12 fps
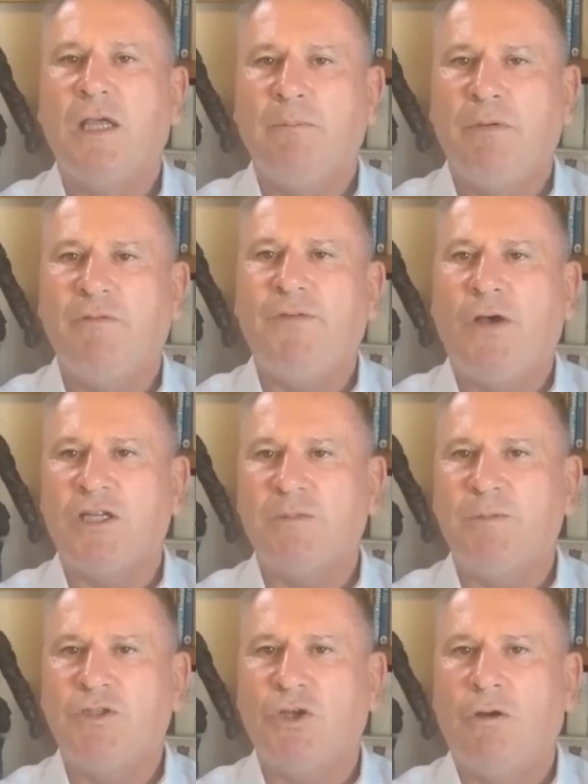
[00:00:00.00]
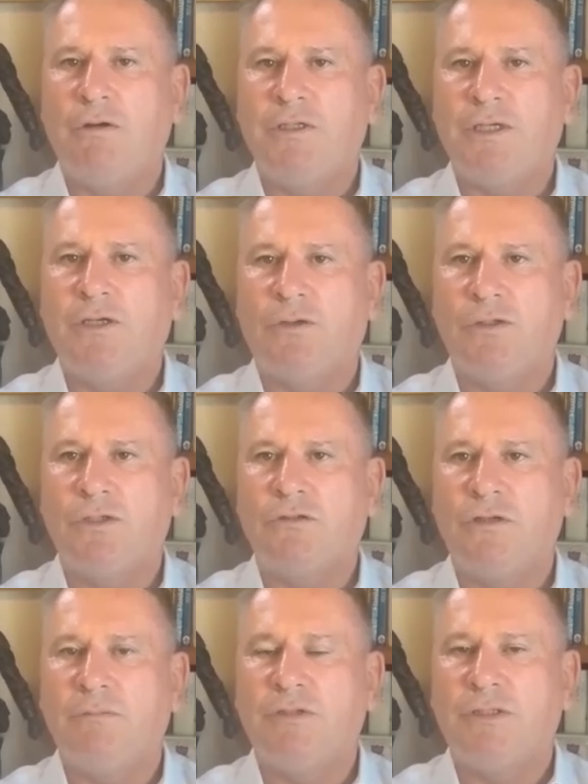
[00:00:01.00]
but vast majority are
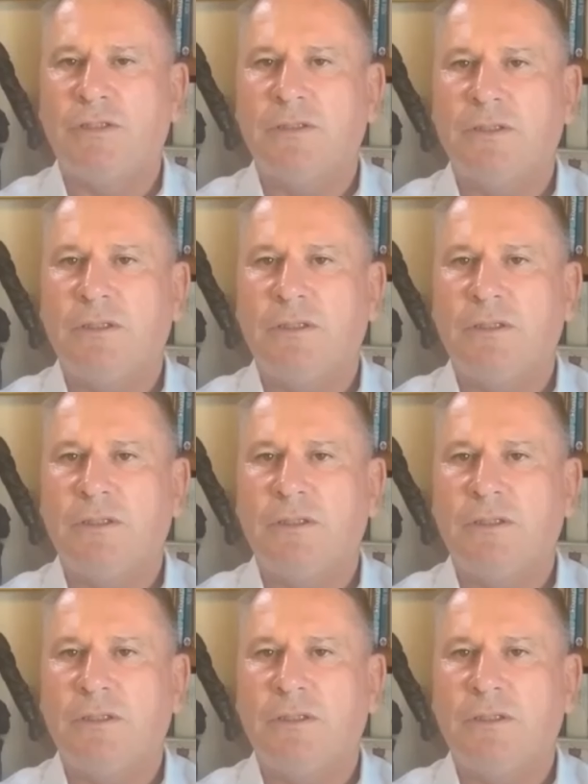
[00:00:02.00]
conscripts.